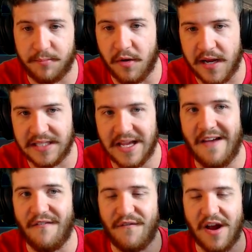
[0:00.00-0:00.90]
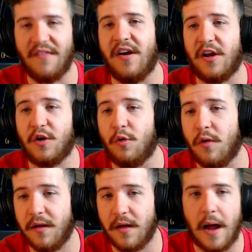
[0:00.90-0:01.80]
abilities. Very, very
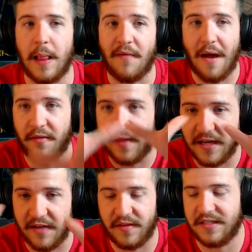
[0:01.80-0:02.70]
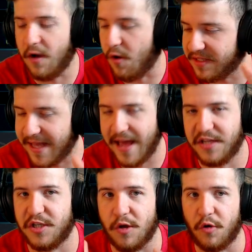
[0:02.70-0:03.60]
cool. I love everything they did. This whole set
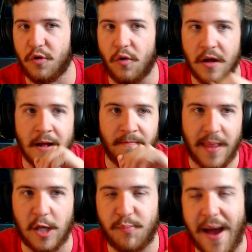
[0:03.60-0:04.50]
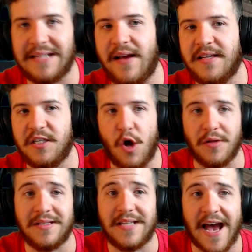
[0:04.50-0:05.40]
is just so cool. Now his passive, guys, is
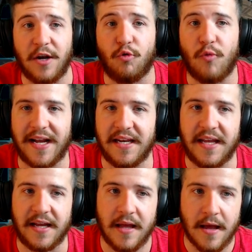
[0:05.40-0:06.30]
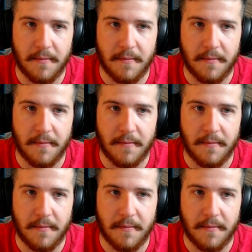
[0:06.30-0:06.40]
called Dead Reckoning.